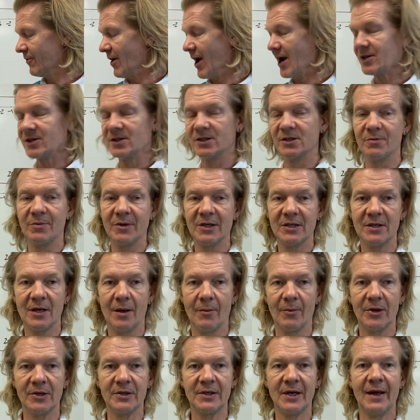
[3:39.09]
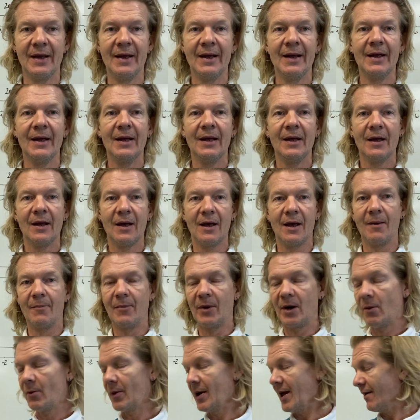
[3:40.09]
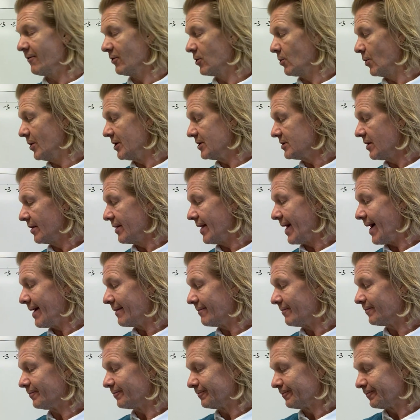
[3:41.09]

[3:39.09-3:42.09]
fractions, mixed numbers. But I want to have a quiz on that